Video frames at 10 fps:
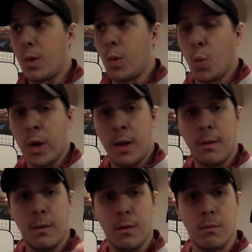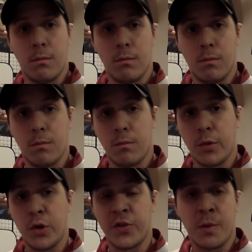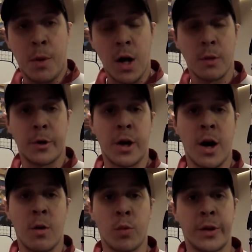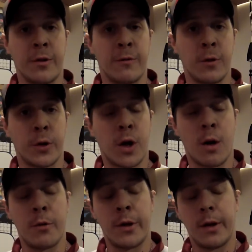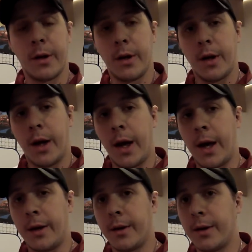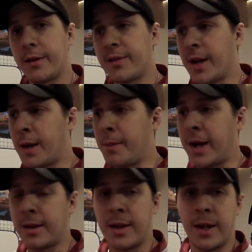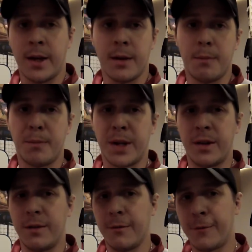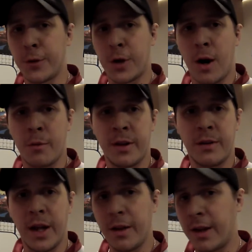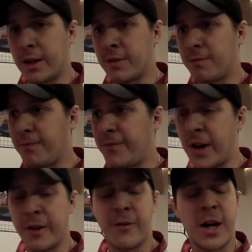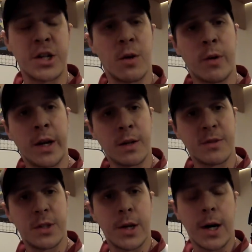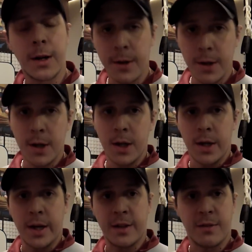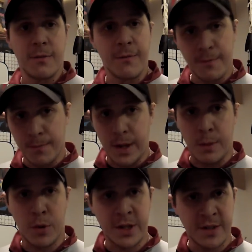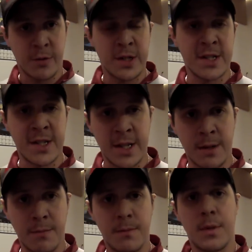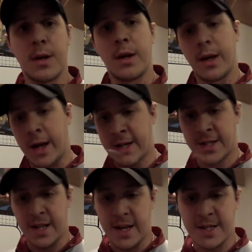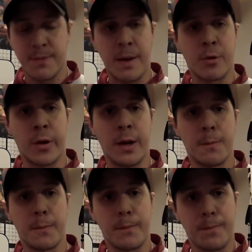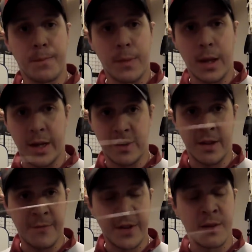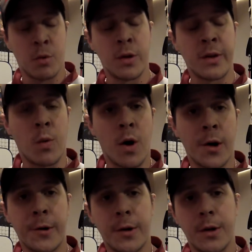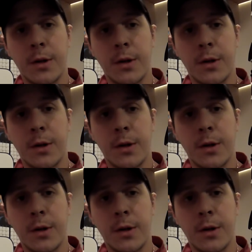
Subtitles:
will use a polymer knot with their fluorocarbon, and it's not a bad thing, but fluorocarbon is very fragile when it comes to knot. It's abrasive resistant, has less memory, it's invisible in the water,